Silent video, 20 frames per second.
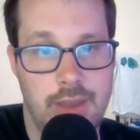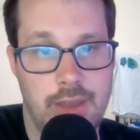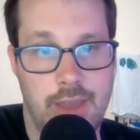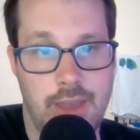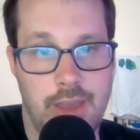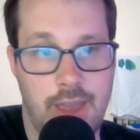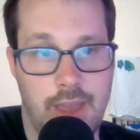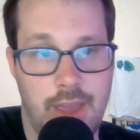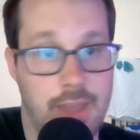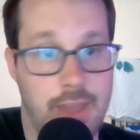
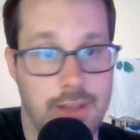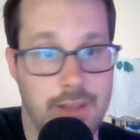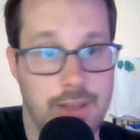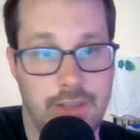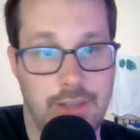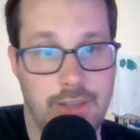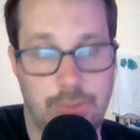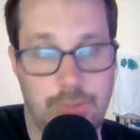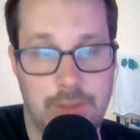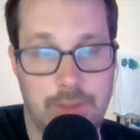And they
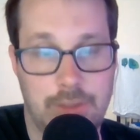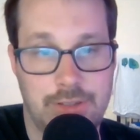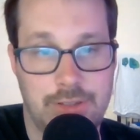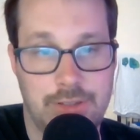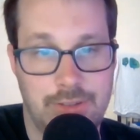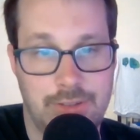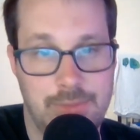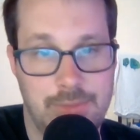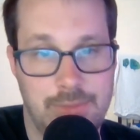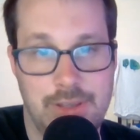expect
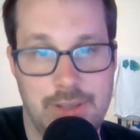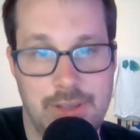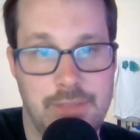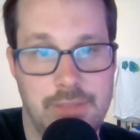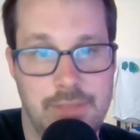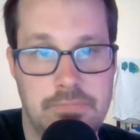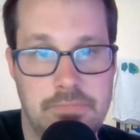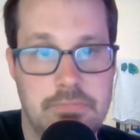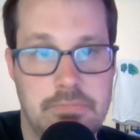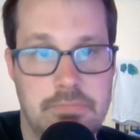it to be,
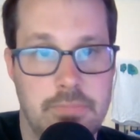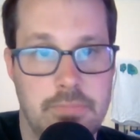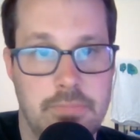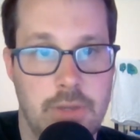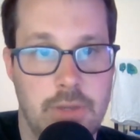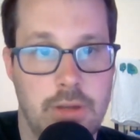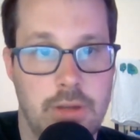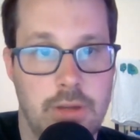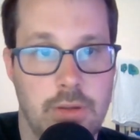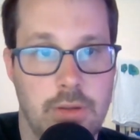
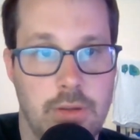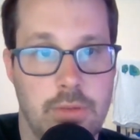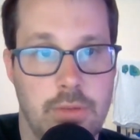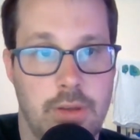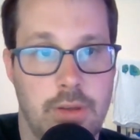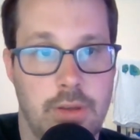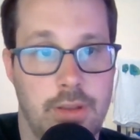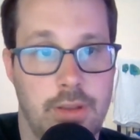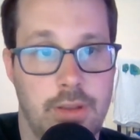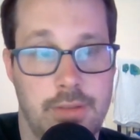
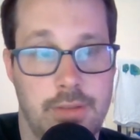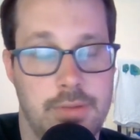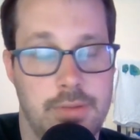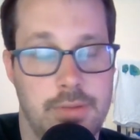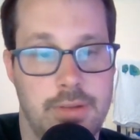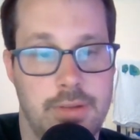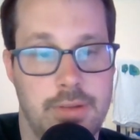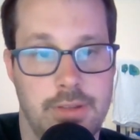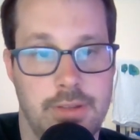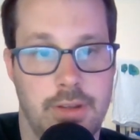
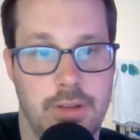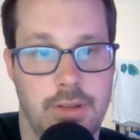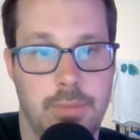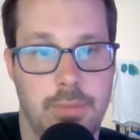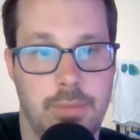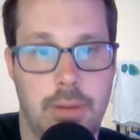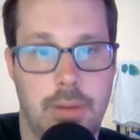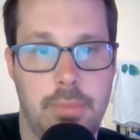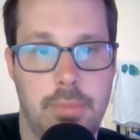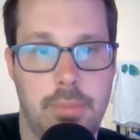
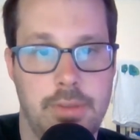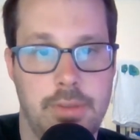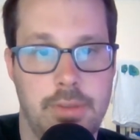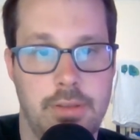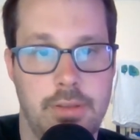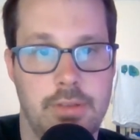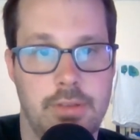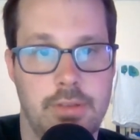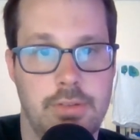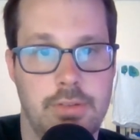
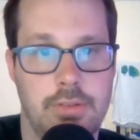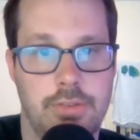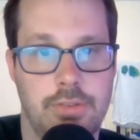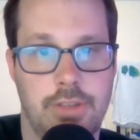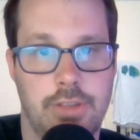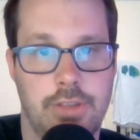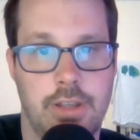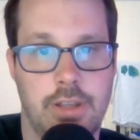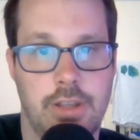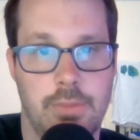probably just
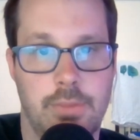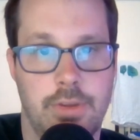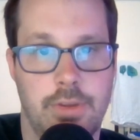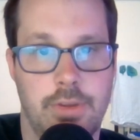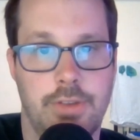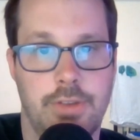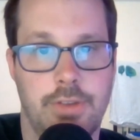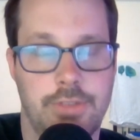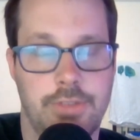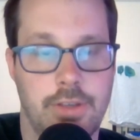like anyone else,